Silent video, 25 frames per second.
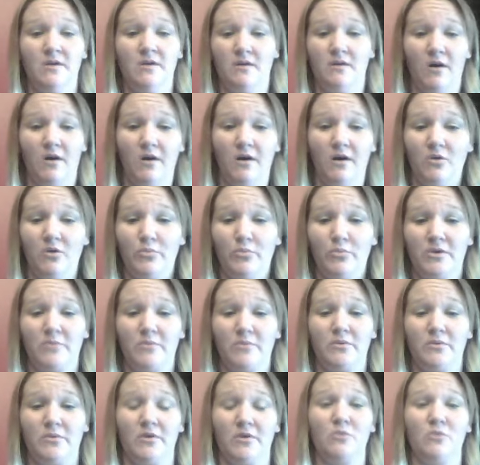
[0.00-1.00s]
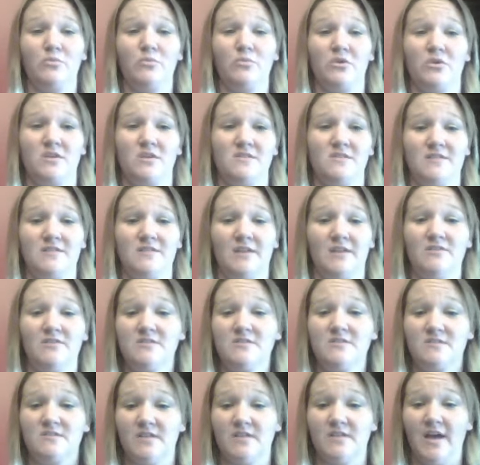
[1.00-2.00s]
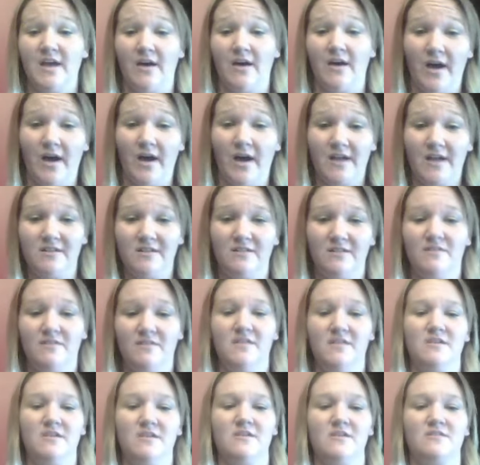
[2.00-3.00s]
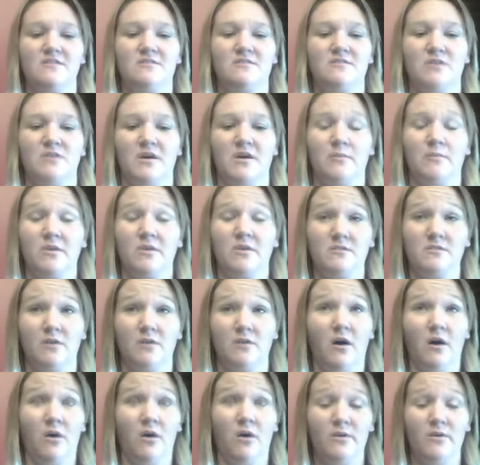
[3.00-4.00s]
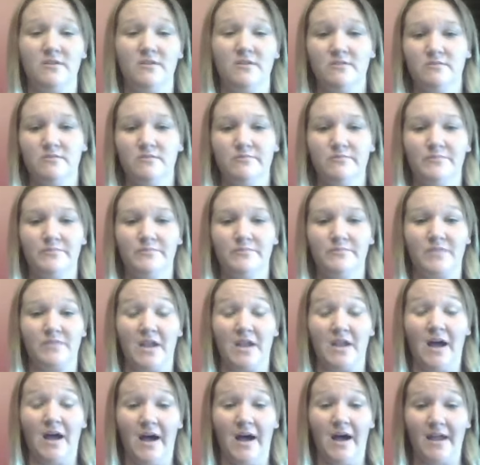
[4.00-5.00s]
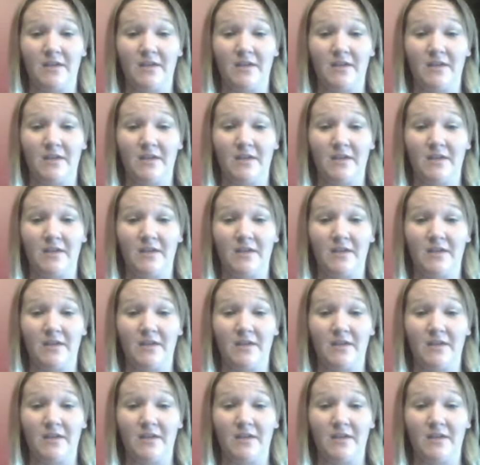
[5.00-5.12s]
open up a notebook and say, this is how I did this. It's always that I can